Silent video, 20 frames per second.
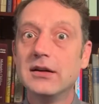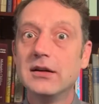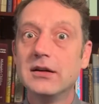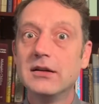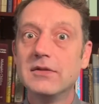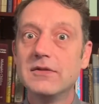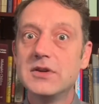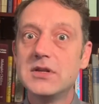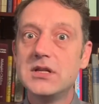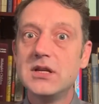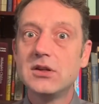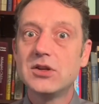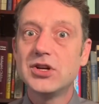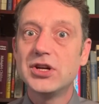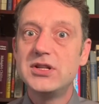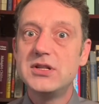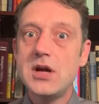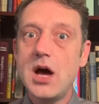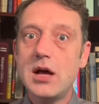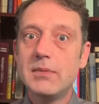Facile
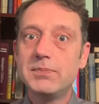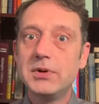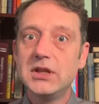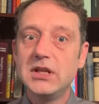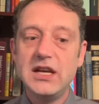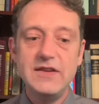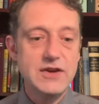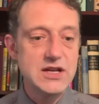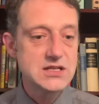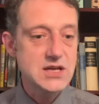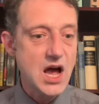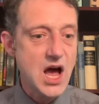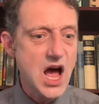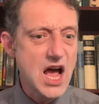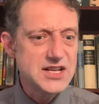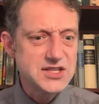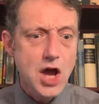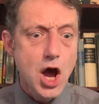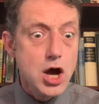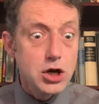could not believe his
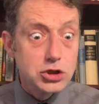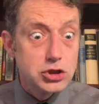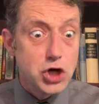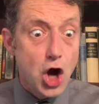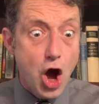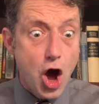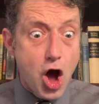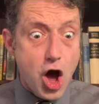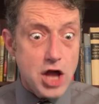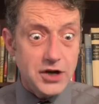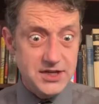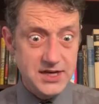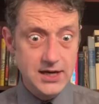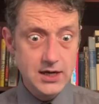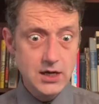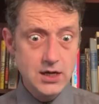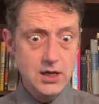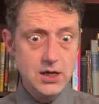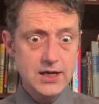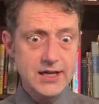eyes. Gone!
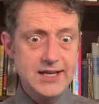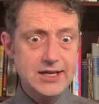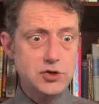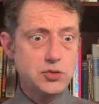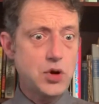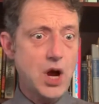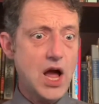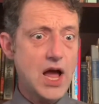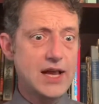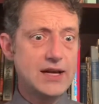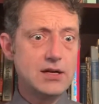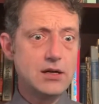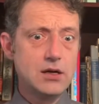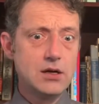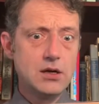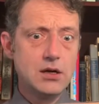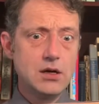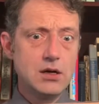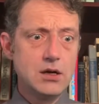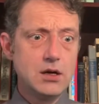He cried.
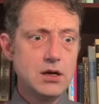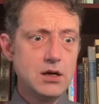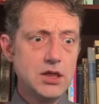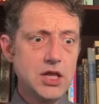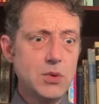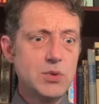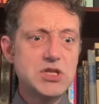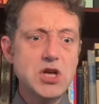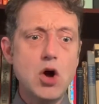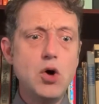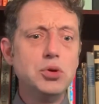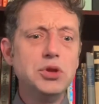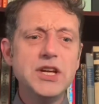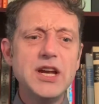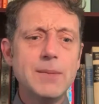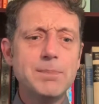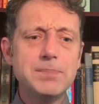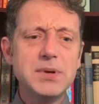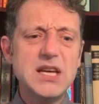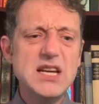There was only
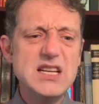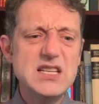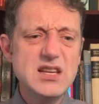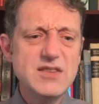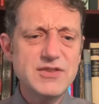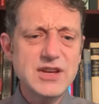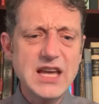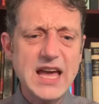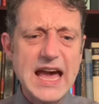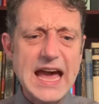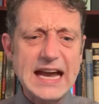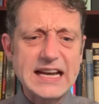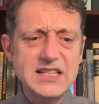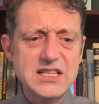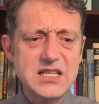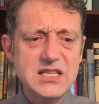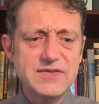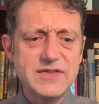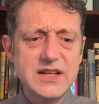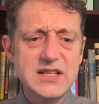a piece of
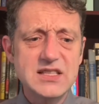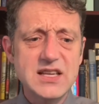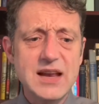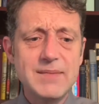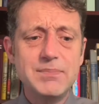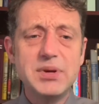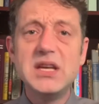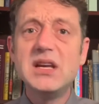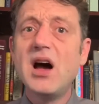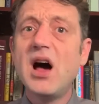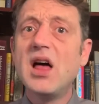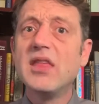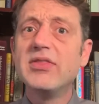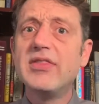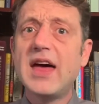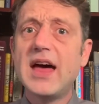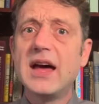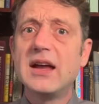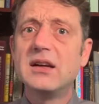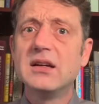cactus fence, and beyond
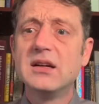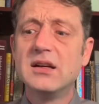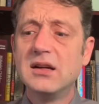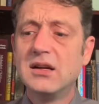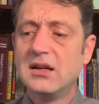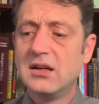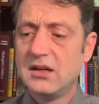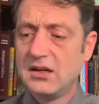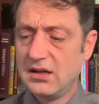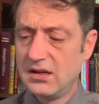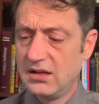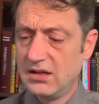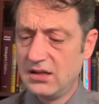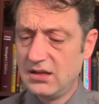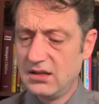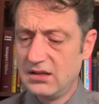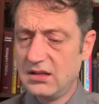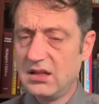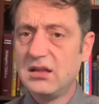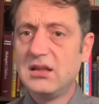that,
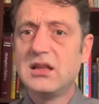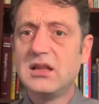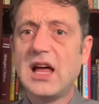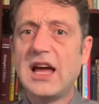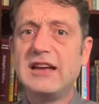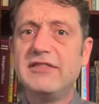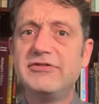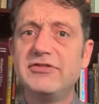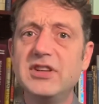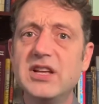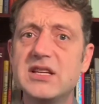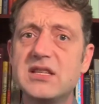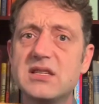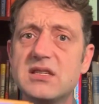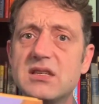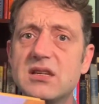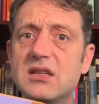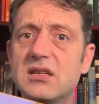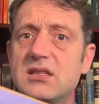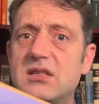the
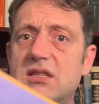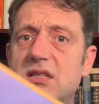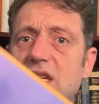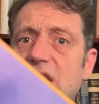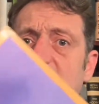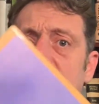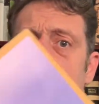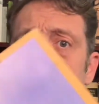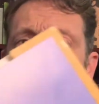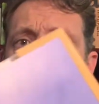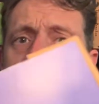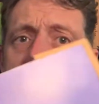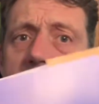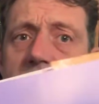lifeless seed.